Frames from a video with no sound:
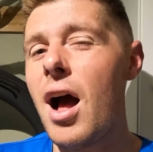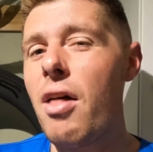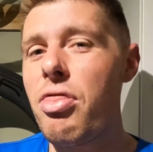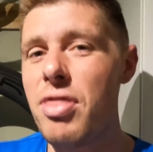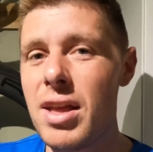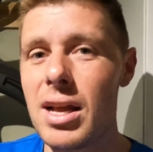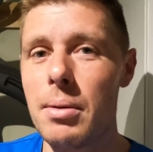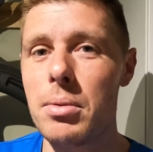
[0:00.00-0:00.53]
I
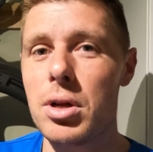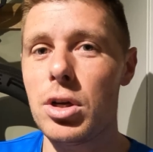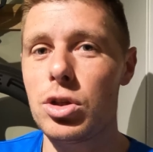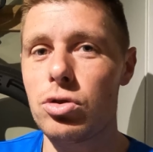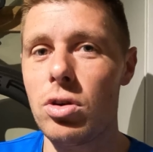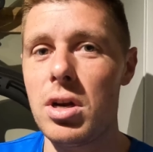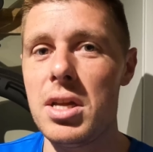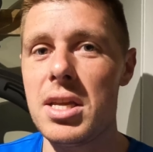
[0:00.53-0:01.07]
think I'm going to
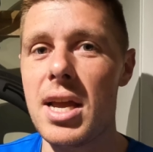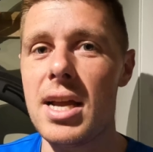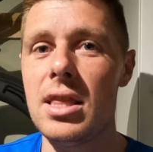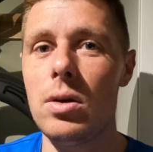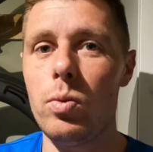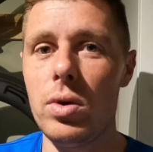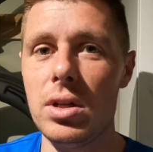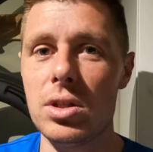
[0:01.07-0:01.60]
try and get
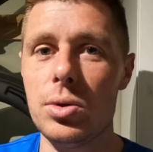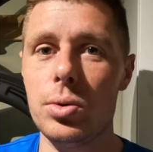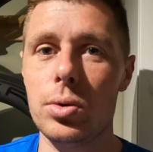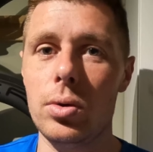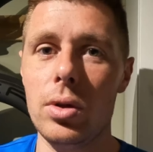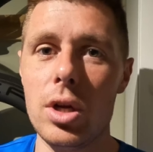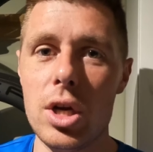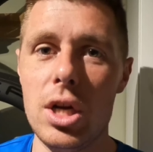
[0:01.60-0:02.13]
in the wind
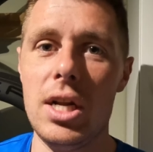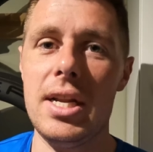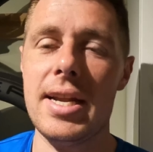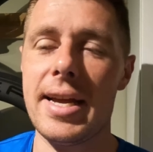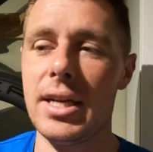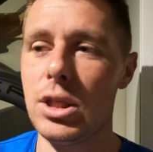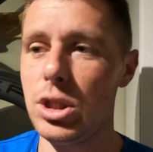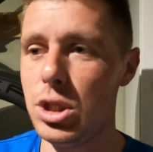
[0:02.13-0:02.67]
tunnel early
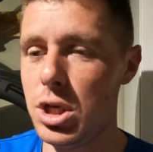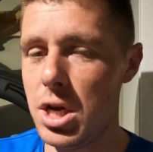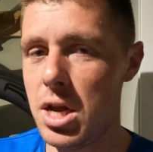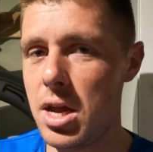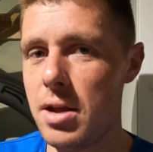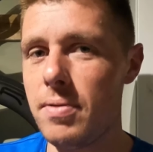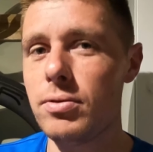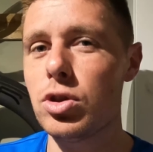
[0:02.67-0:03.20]
next
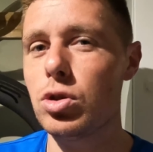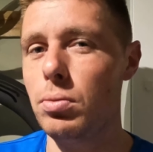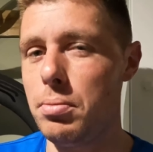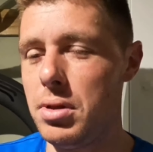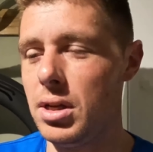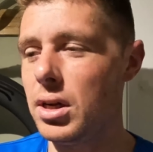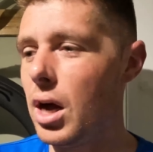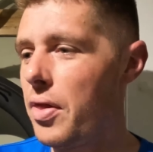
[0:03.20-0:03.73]
year,
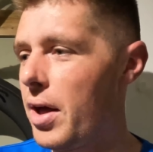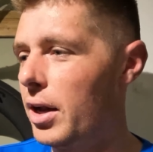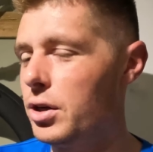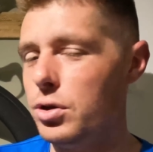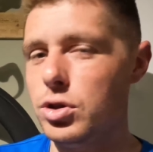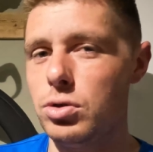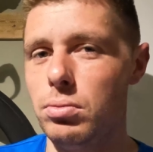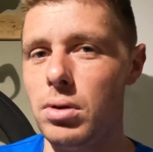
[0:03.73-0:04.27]
something like that. I
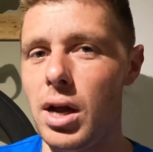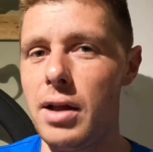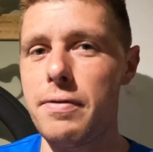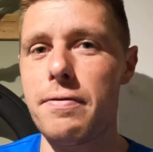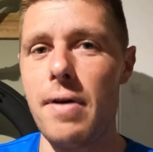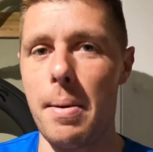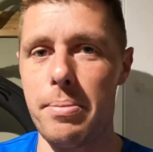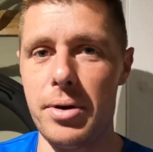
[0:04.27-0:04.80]
do some like
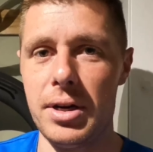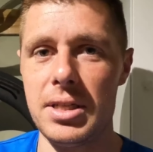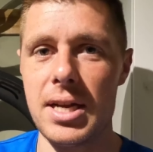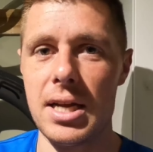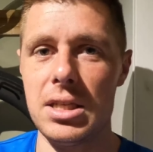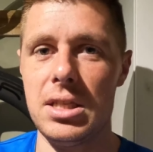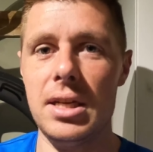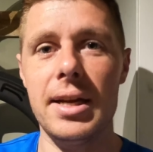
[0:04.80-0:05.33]
fabric
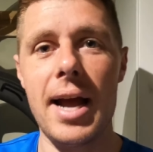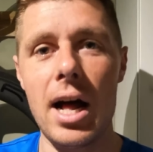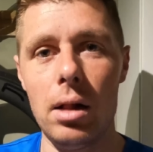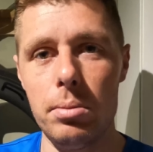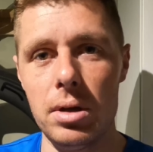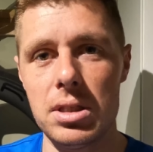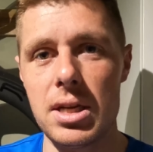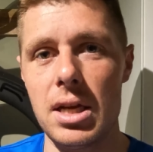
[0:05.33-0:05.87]
testing,
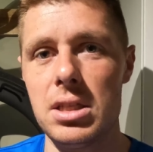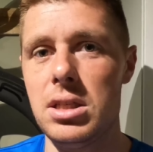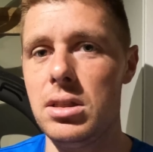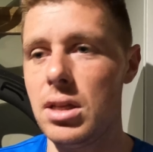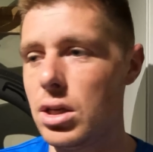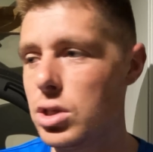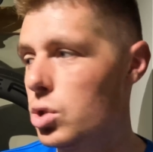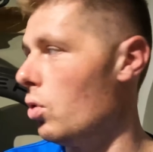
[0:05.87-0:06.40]
helmet
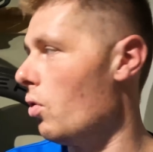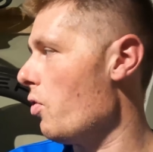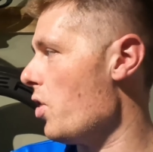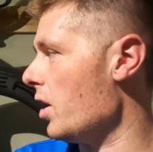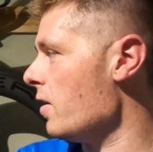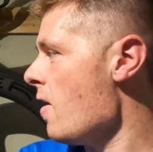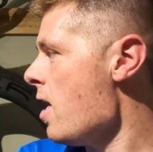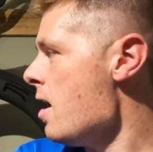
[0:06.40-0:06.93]
testing, that sort of
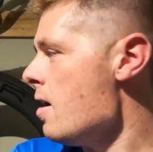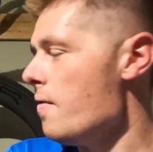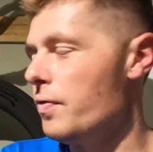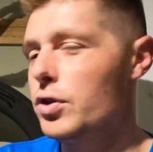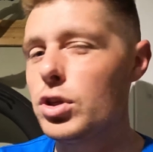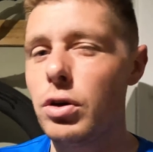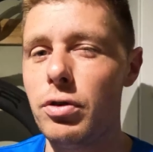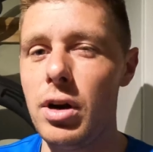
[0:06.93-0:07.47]
thing.
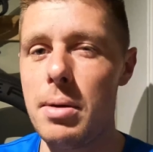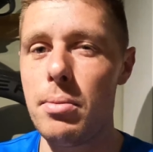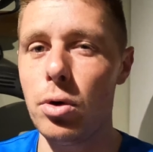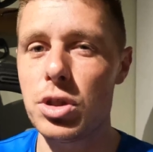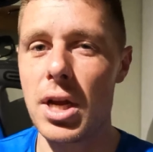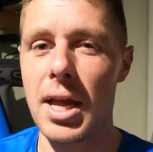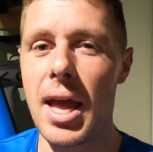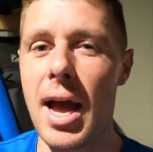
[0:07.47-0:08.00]
There's not really
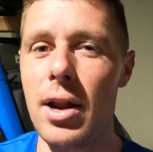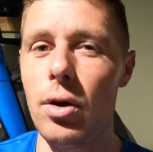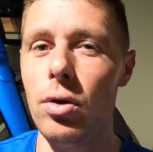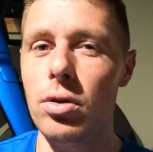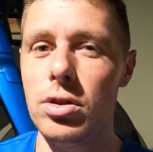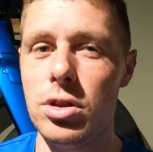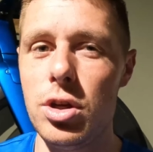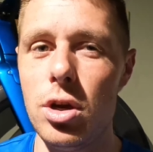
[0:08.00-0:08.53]
much I
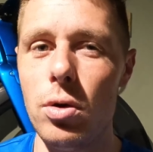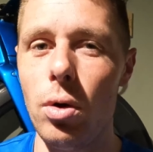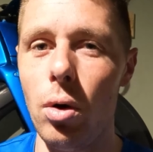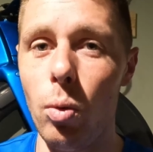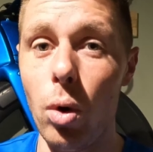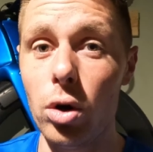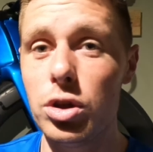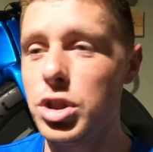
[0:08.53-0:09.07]
cannot do or
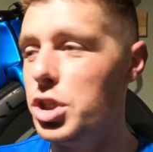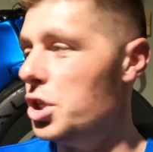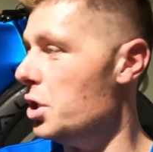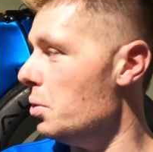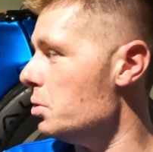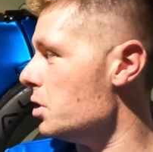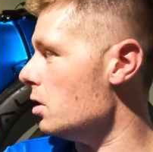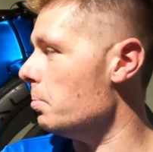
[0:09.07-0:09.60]
want to
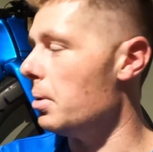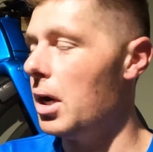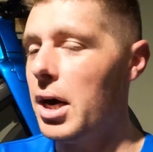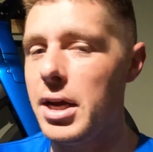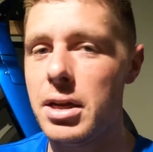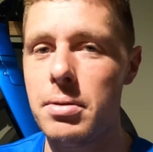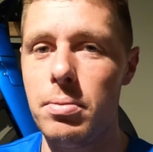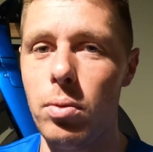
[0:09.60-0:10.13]
do to the
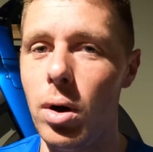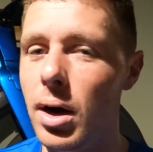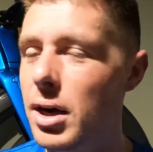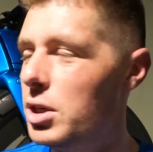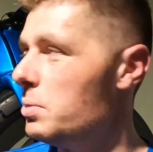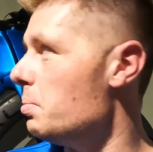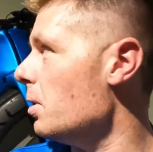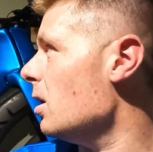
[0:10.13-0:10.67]
bike
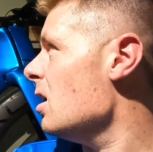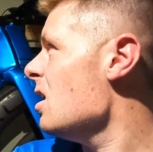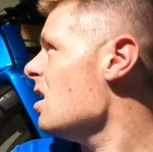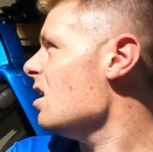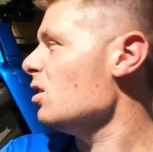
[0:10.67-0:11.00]
wise, but